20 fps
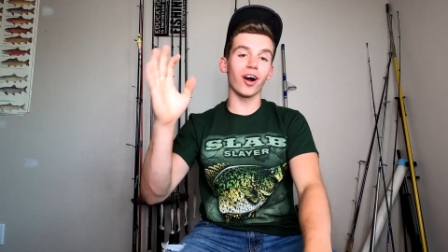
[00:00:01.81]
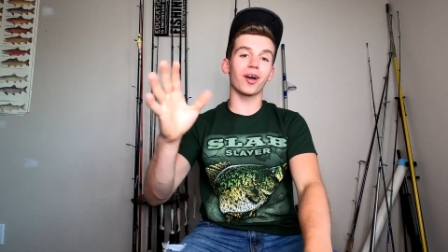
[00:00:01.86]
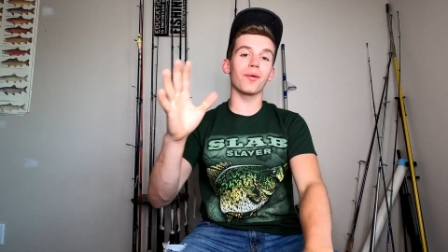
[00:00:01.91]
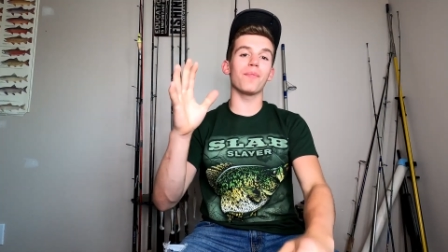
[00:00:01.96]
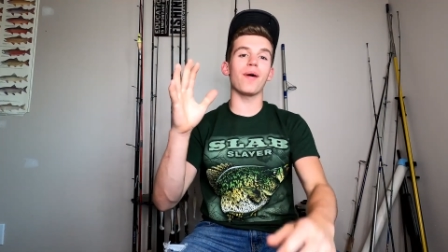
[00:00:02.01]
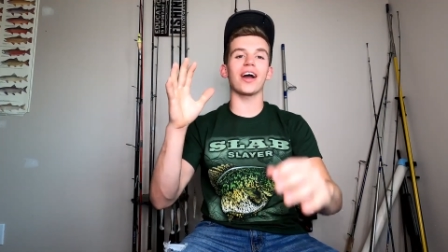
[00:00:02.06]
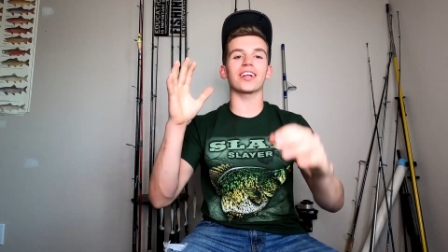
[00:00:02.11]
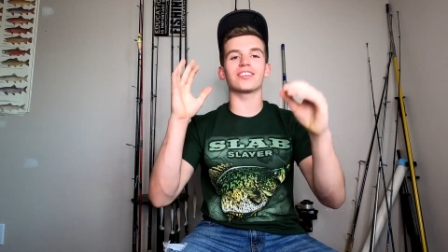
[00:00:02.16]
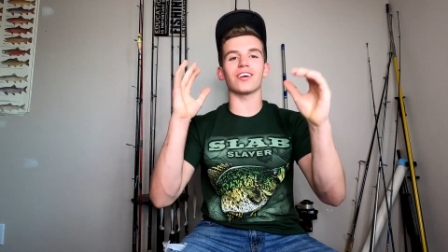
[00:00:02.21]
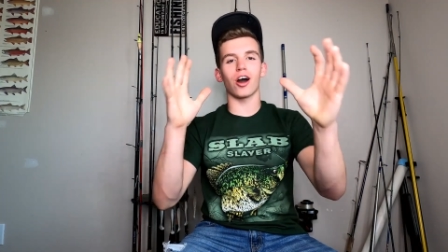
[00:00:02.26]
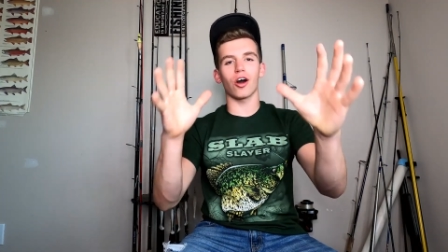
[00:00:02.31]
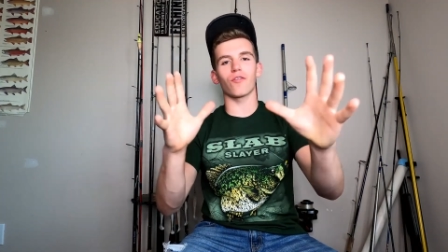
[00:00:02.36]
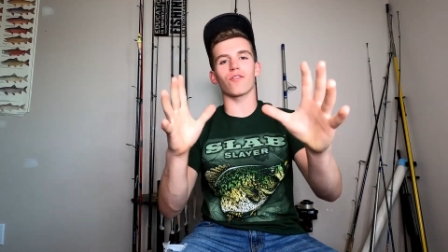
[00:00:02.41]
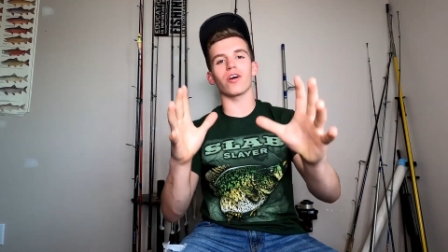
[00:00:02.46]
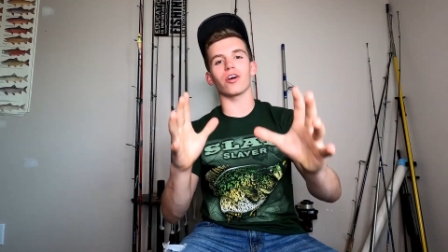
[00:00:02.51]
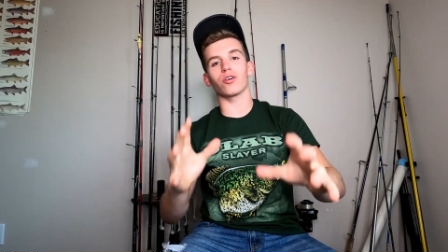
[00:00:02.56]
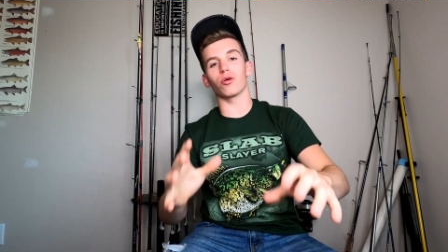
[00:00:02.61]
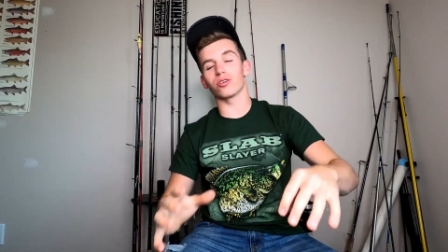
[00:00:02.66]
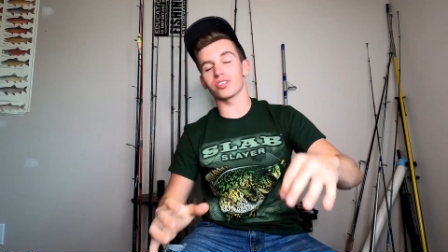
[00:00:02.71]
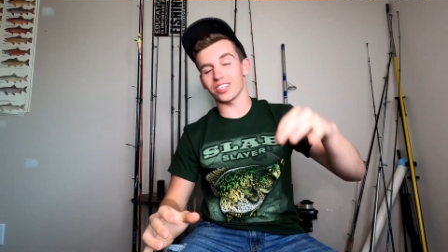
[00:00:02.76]
Welcome back to
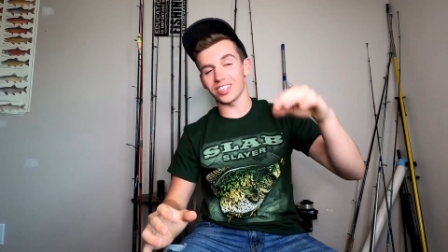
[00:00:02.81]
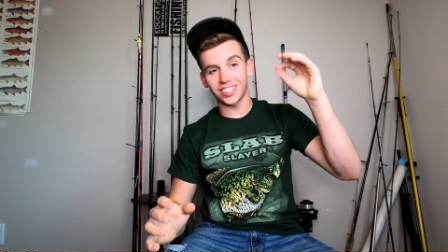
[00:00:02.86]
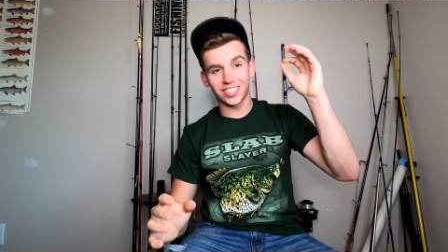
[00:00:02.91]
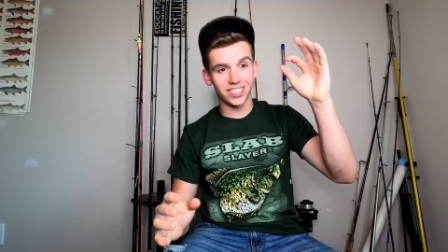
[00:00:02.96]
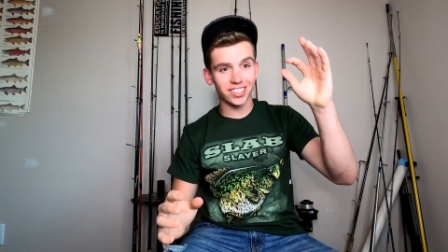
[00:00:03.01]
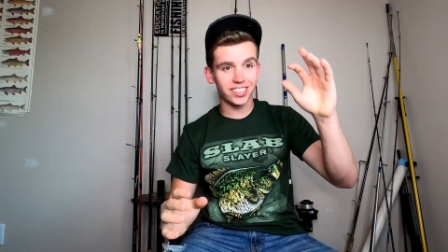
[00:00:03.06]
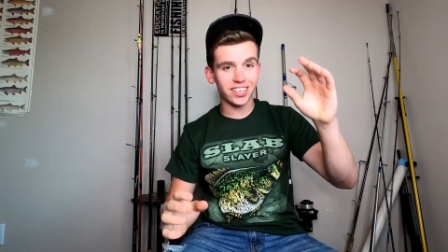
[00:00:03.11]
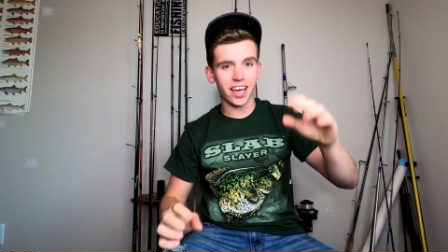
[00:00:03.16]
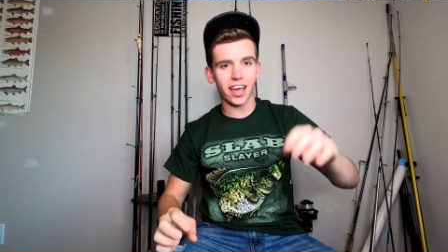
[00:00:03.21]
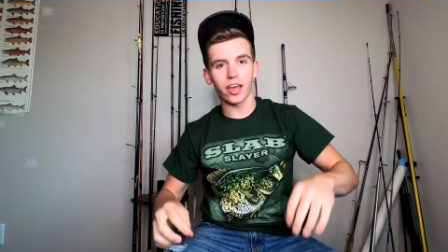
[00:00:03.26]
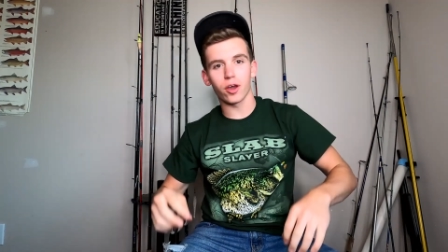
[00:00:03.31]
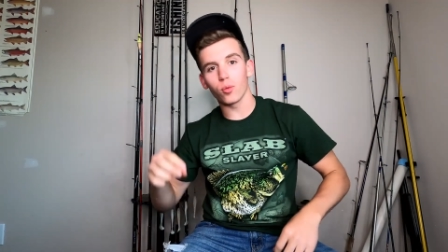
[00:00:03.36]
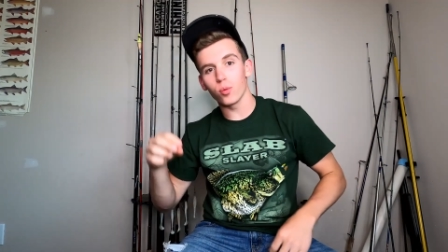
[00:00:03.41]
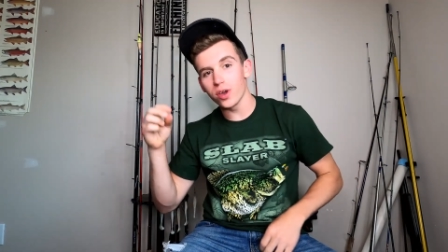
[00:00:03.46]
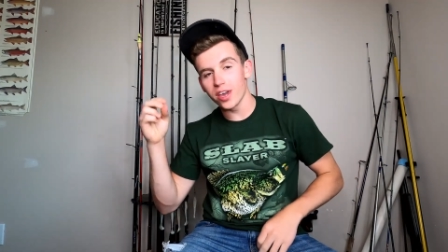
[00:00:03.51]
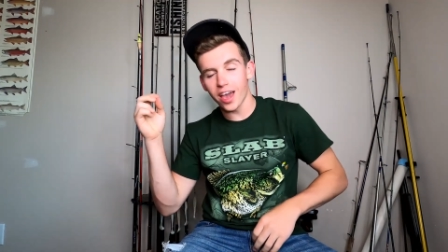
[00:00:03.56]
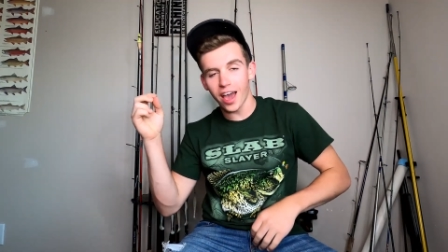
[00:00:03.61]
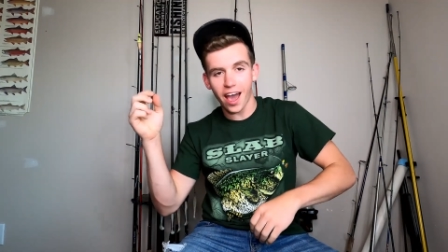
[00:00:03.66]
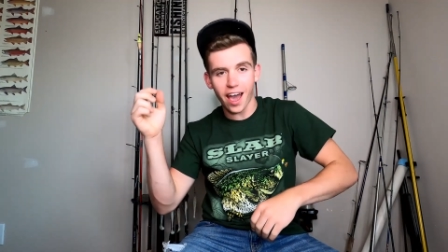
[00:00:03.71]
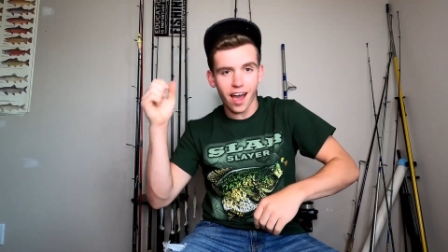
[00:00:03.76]
Unreal Outdoors, and
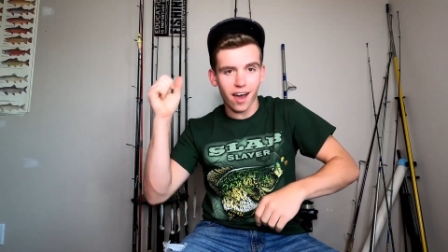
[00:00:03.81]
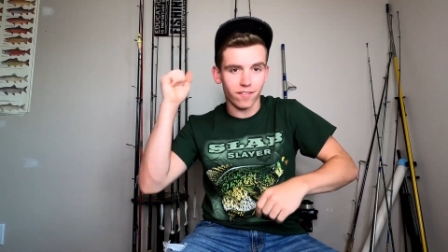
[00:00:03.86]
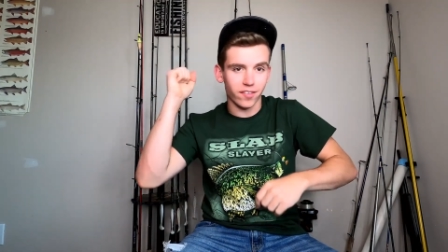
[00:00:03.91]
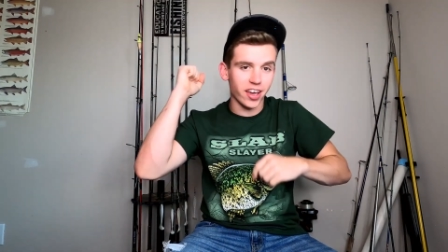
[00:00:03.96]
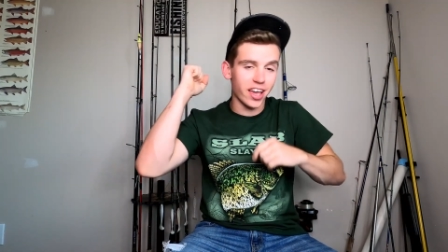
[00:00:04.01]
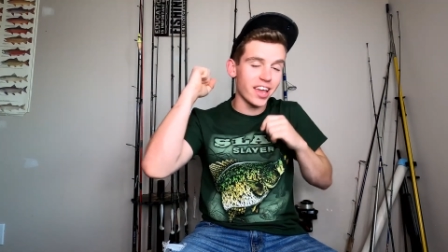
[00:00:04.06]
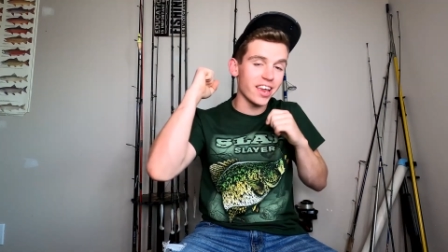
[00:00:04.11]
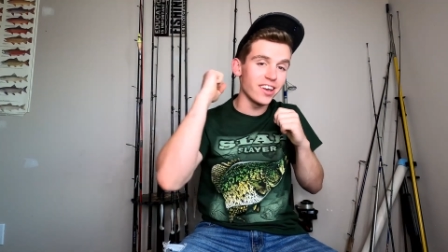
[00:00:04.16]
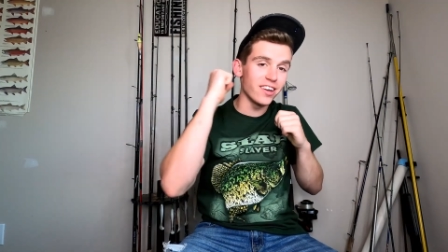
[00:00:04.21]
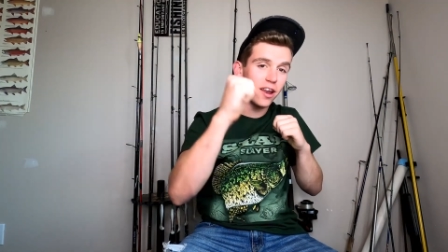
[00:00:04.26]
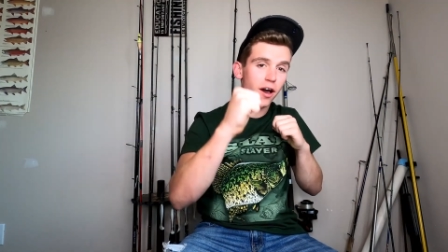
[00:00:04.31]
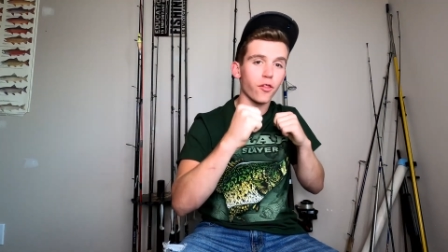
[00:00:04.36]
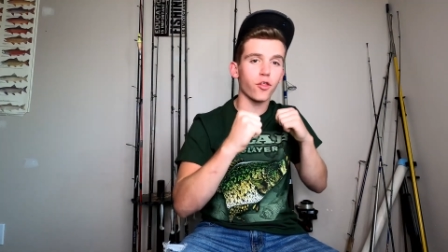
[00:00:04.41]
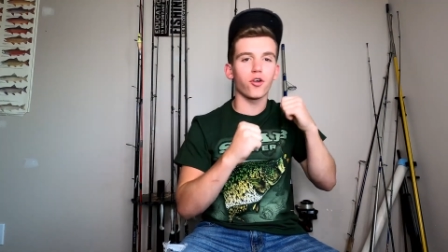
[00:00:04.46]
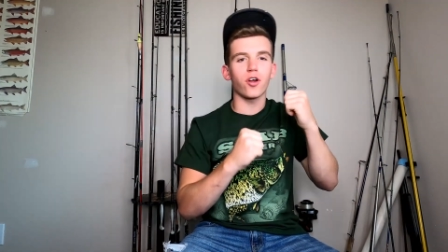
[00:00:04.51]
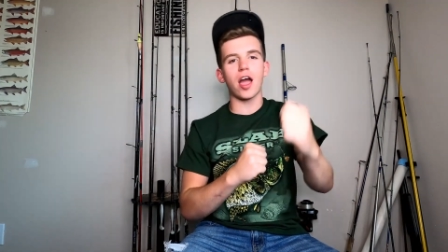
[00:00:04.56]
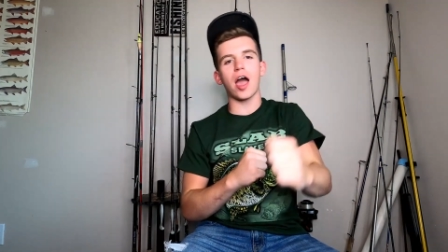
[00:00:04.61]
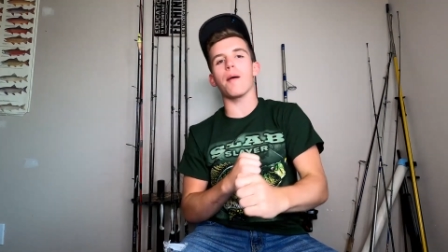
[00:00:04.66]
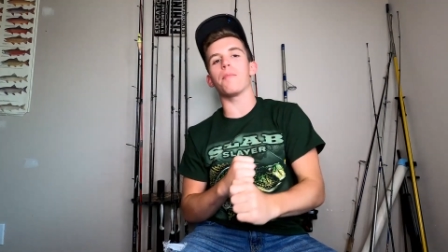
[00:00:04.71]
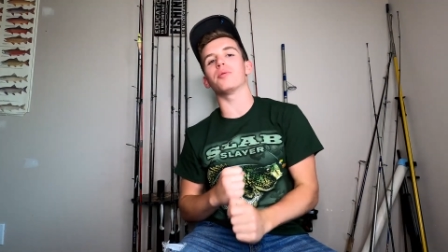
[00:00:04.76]
today we have
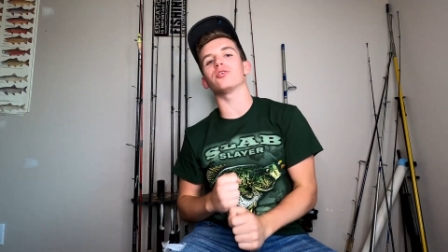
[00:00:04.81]
another